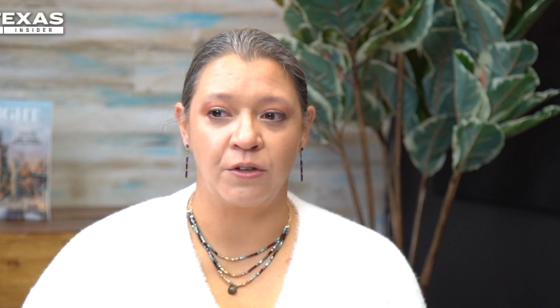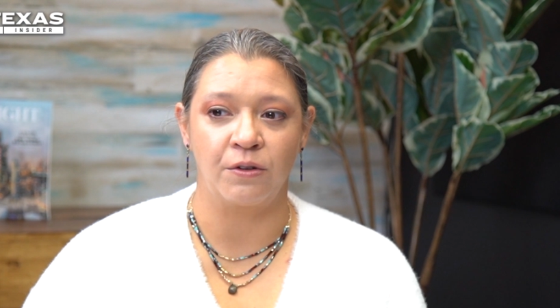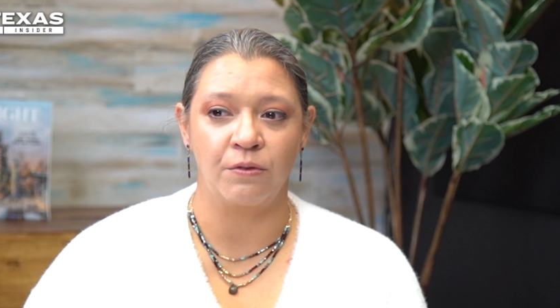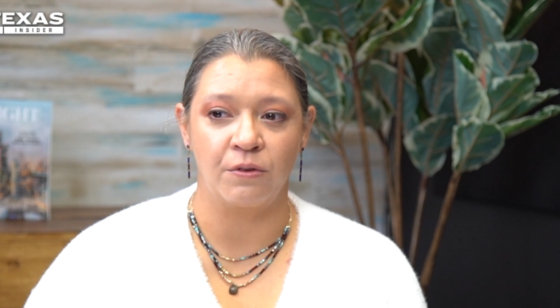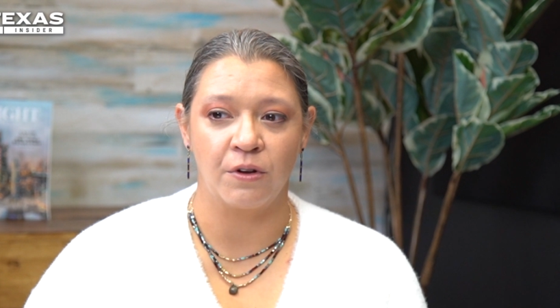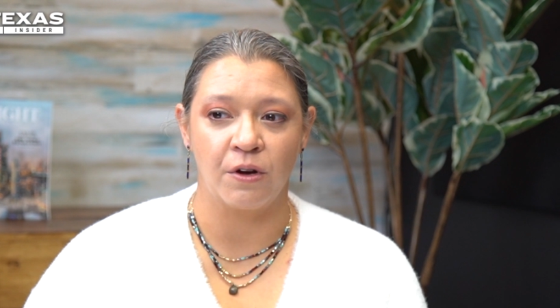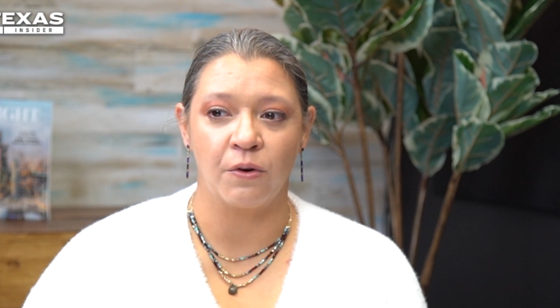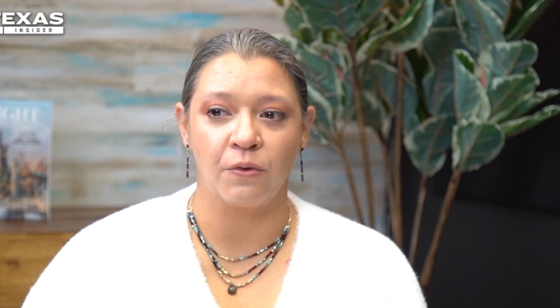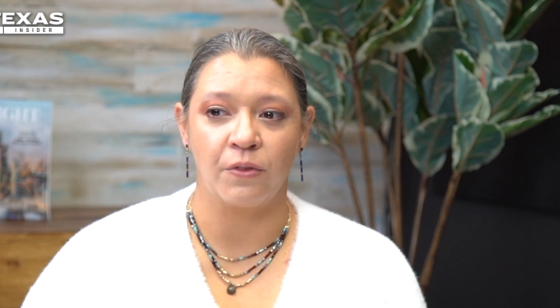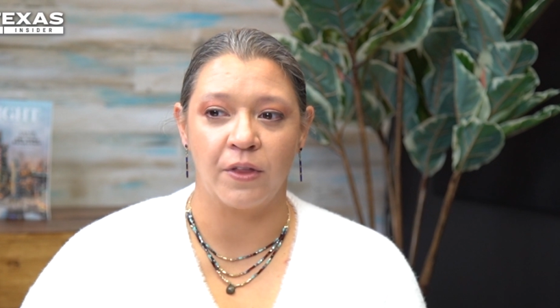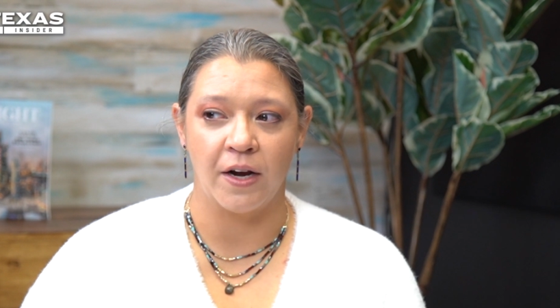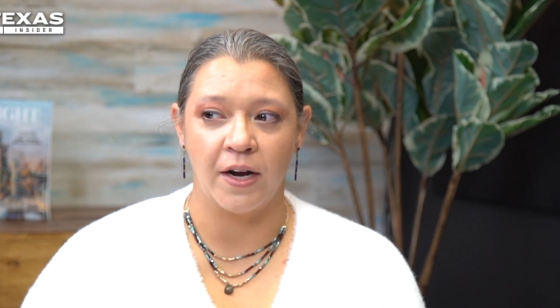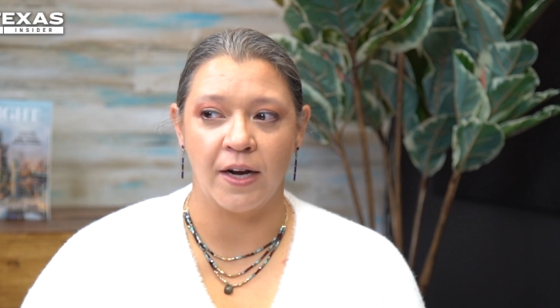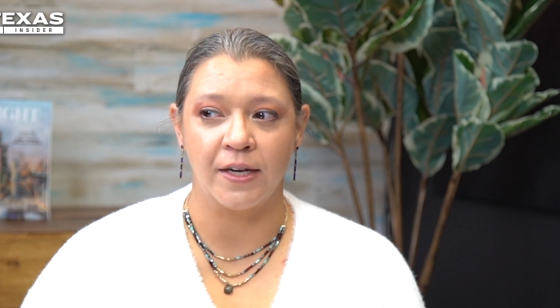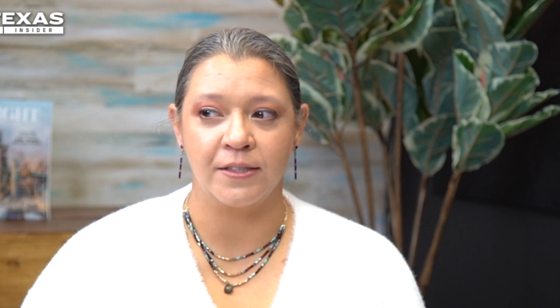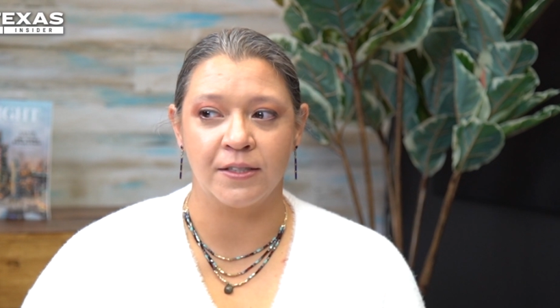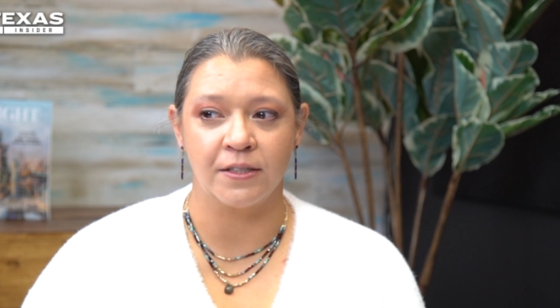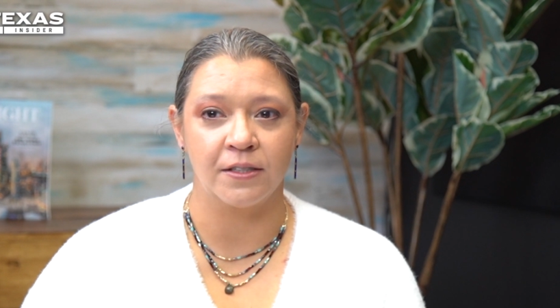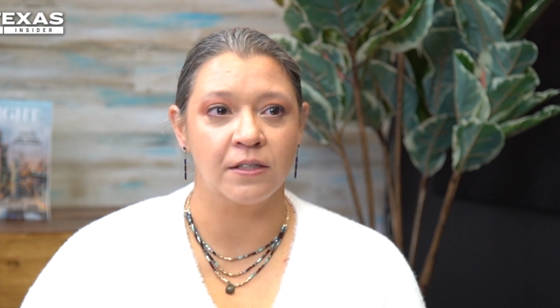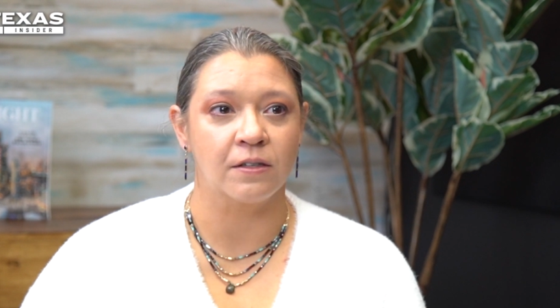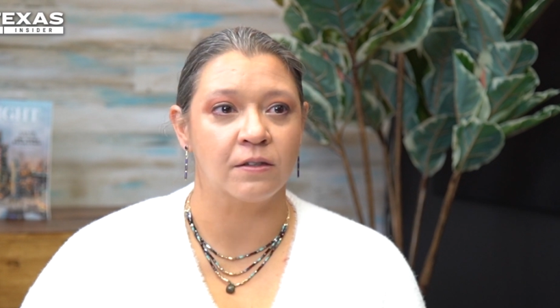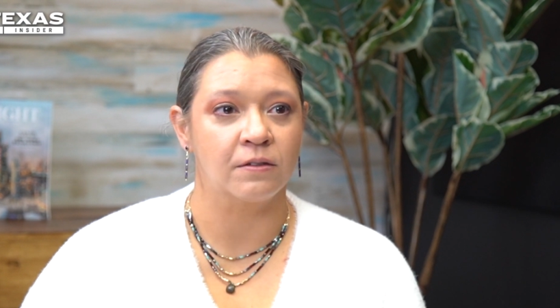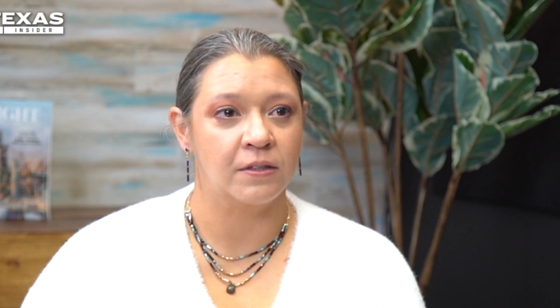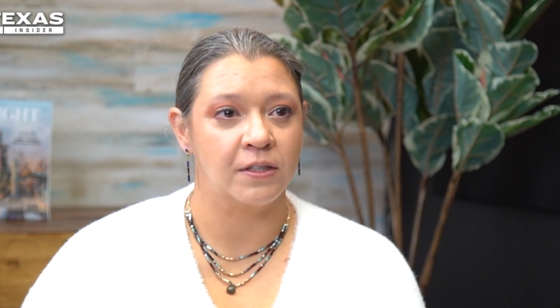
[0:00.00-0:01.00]
know that I
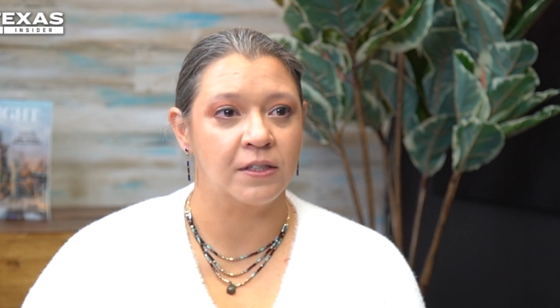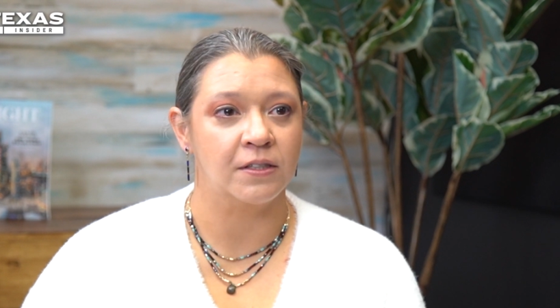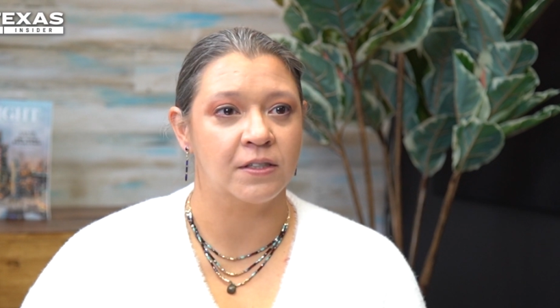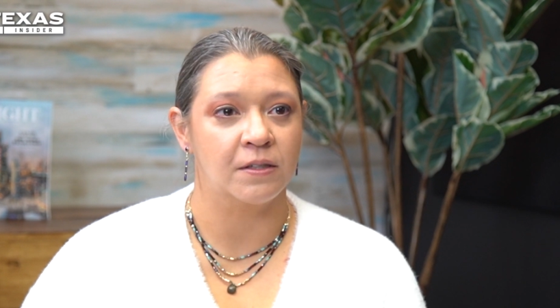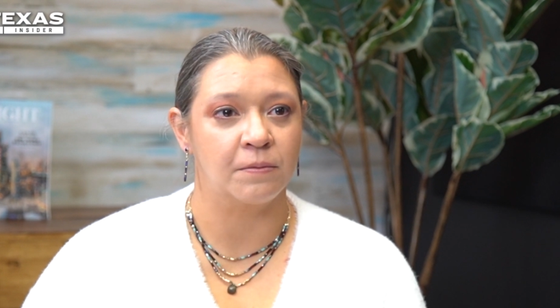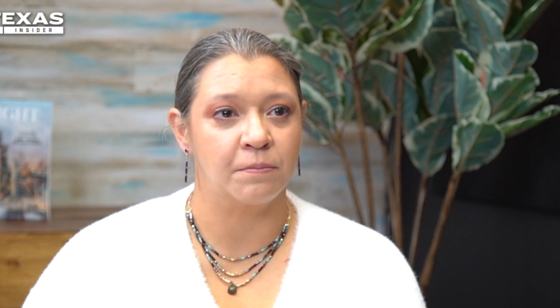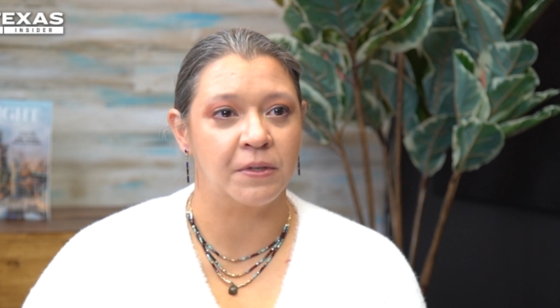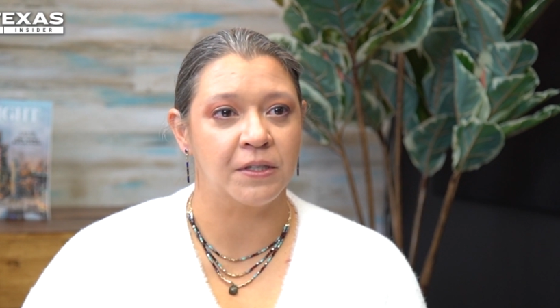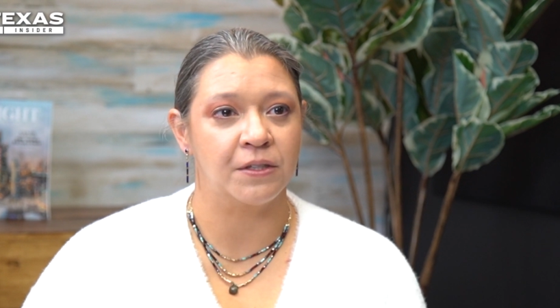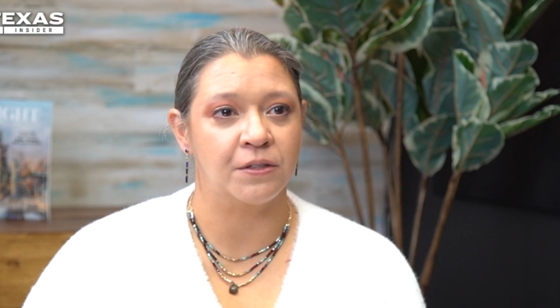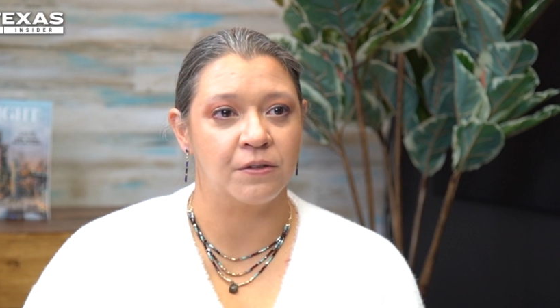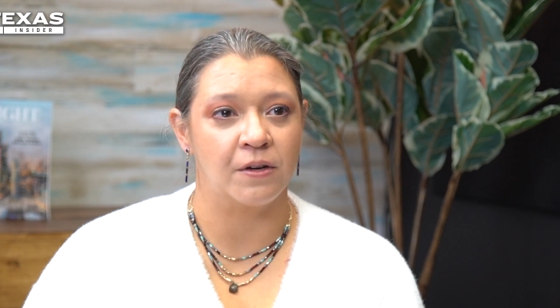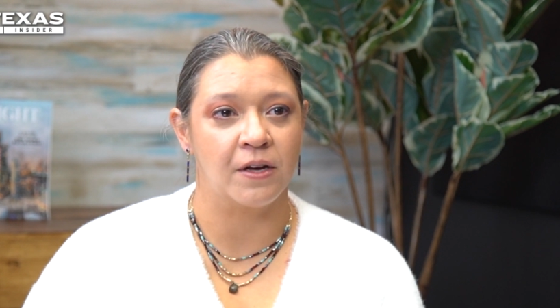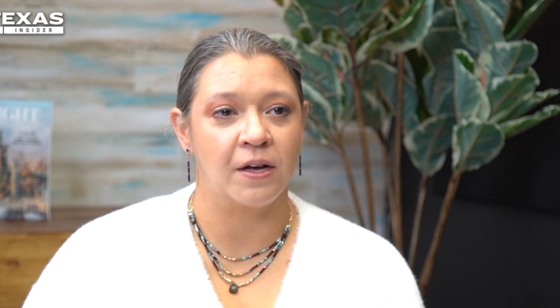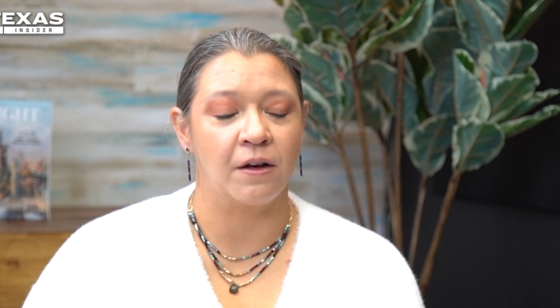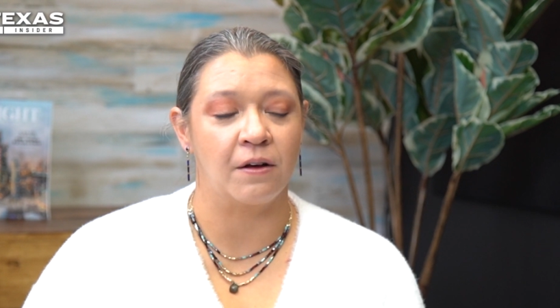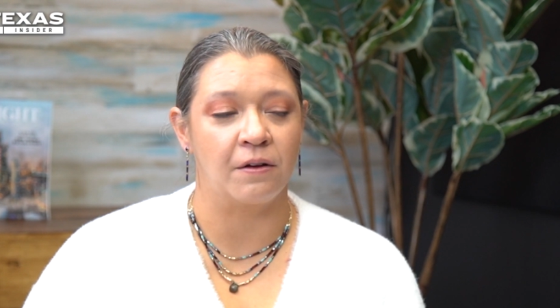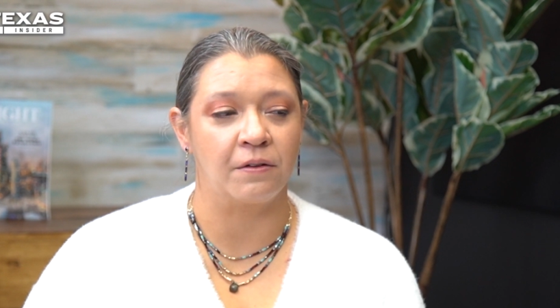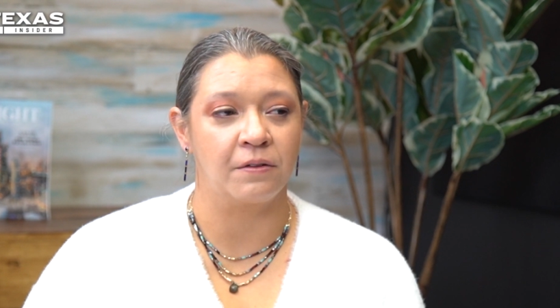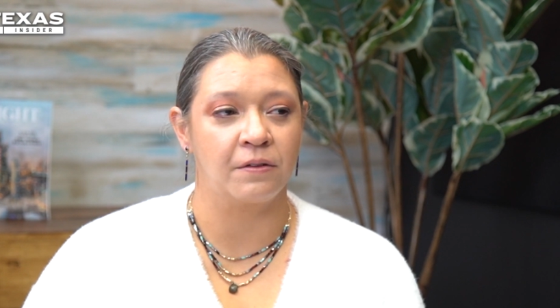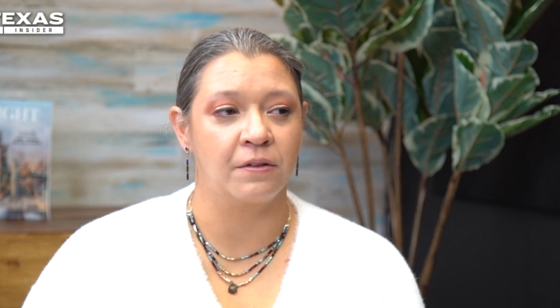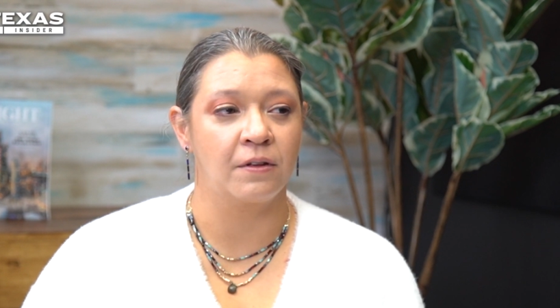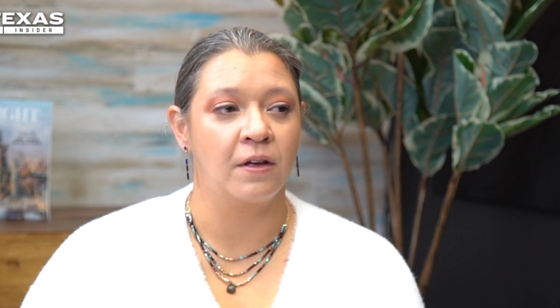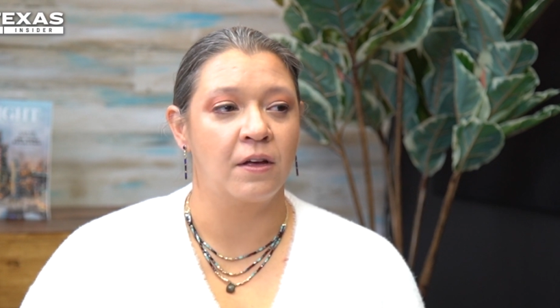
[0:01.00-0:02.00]
still need some mental
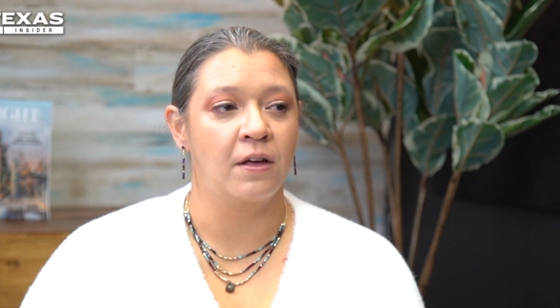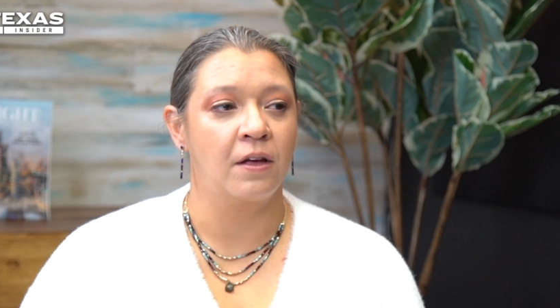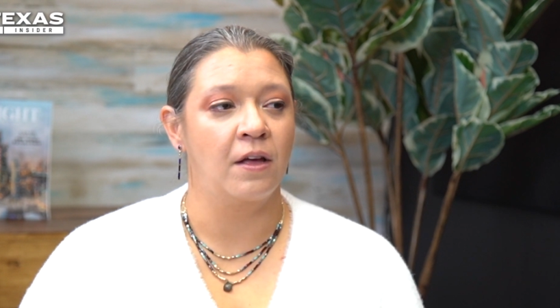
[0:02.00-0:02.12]
health,